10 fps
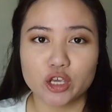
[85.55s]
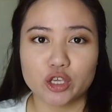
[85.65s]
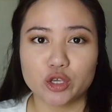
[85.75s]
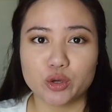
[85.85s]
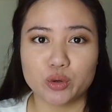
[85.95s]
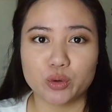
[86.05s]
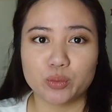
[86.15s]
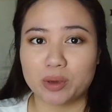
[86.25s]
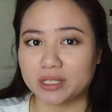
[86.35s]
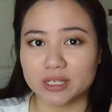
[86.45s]

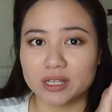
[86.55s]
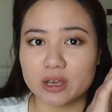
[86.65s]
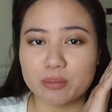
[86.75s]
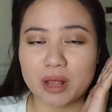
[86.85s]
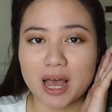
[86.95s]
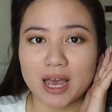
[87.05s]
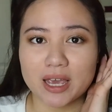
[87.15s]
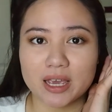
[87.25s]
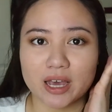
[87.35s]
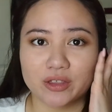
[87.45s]
you basically
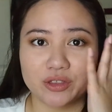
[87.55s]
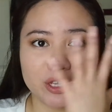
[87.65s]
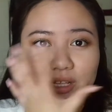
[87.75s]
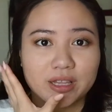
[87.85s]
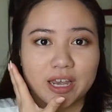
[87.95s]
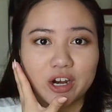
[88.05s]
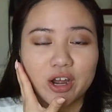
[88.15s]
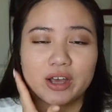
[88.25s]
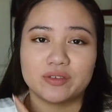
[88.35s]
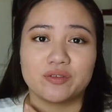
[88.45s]
apply a thick layer
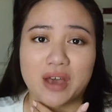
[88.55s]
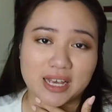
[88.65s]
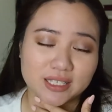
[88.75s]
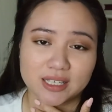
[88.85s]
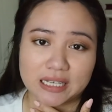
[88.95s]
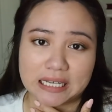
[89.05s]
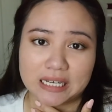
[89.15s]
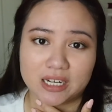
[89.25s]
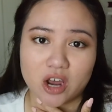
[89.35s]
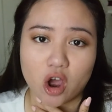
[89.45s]
of Vaseline